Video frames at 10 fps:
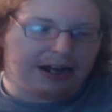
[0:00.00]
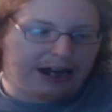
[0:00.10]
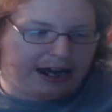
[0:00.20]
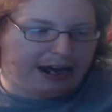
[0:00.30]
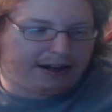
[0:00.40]

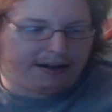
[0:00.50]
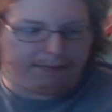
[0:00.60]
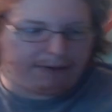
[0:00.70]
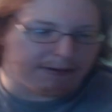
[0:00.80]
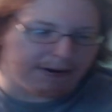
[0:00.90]
And
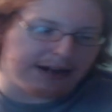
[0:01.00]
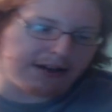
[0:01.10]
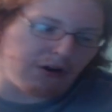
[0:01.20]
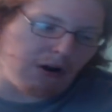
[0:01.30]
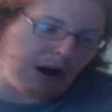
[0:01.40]
we were in
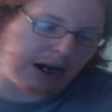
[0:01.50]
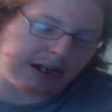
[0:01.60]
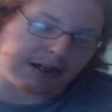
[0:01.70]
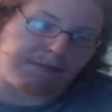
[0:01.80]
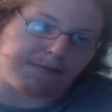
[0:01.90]

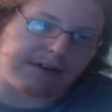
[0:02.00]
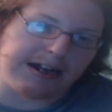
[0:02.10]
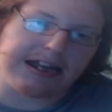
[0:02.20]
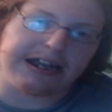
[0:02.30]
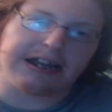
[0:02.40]
talks of
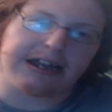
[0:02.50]
bringing